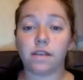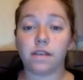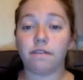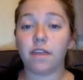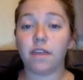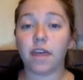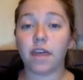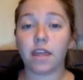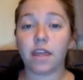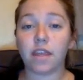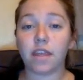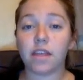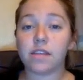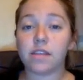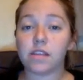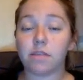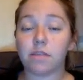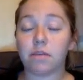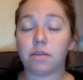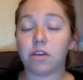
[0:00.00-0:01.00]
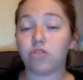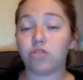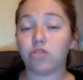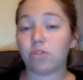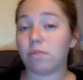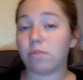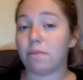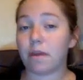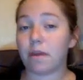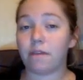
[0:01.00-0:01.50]
I feel like that it's going to be
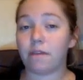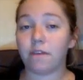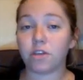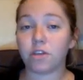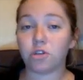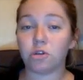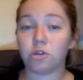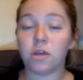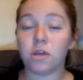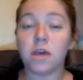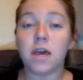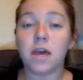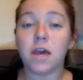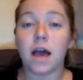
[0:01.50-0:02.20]
extremely beneficial